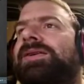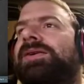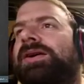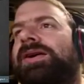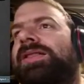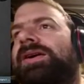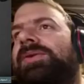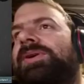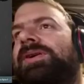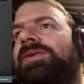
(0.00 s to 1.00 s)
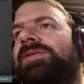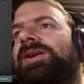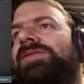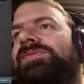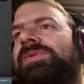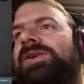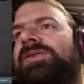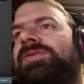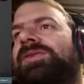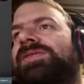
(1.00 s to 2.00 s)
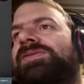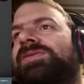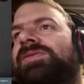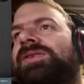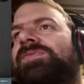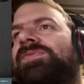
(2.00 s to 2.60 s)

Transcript: Ah, there we go. That's where our crease started